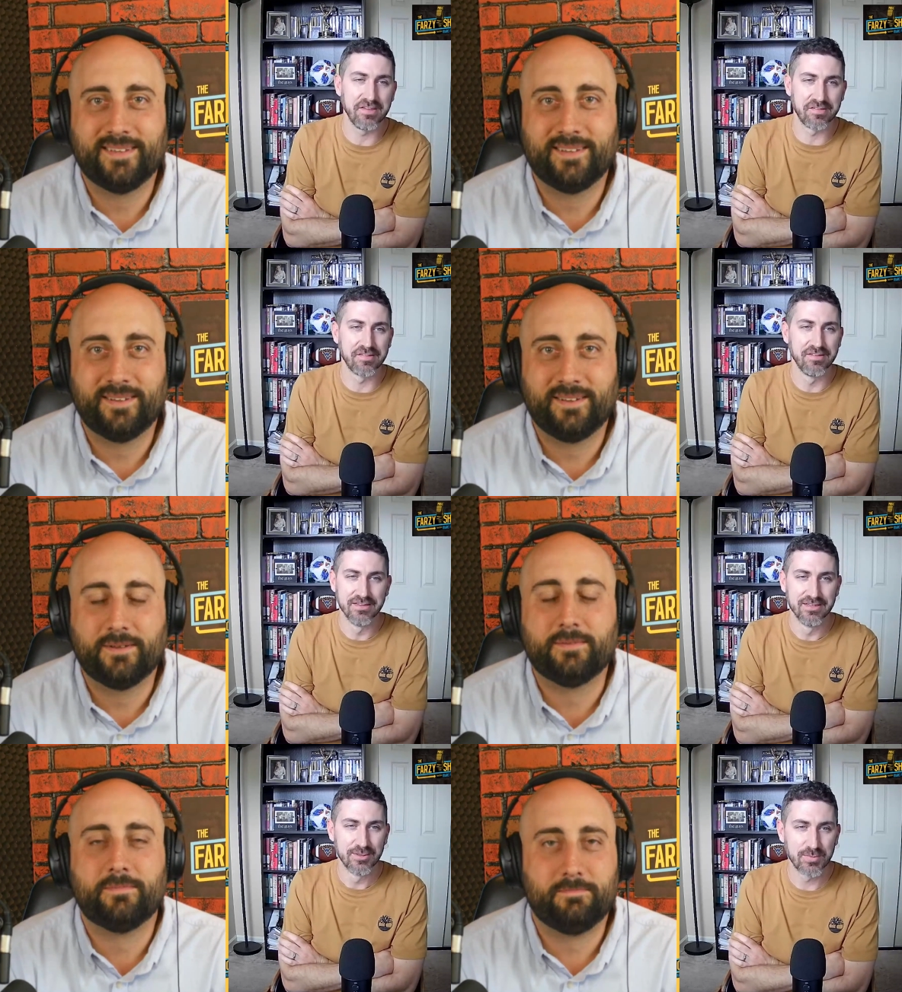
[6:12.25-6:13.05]

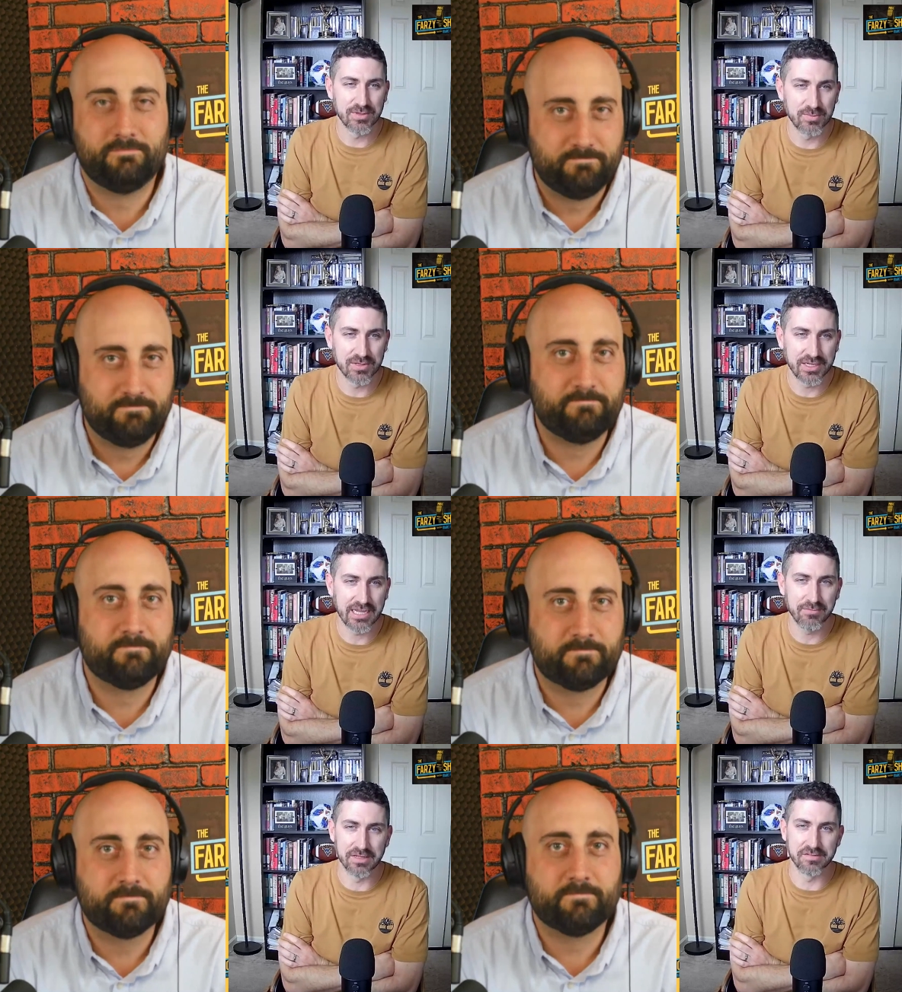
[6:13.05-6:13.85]
Speaker 1: assists per, per
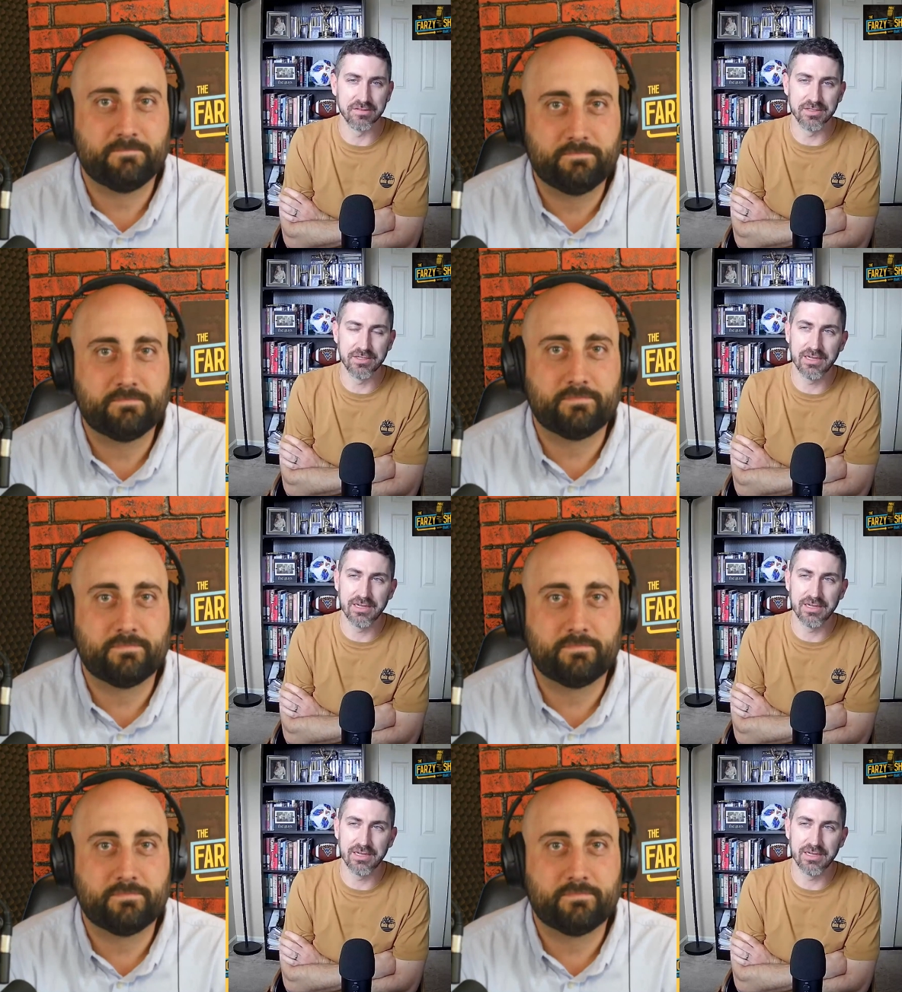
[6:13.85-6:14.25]
game last year.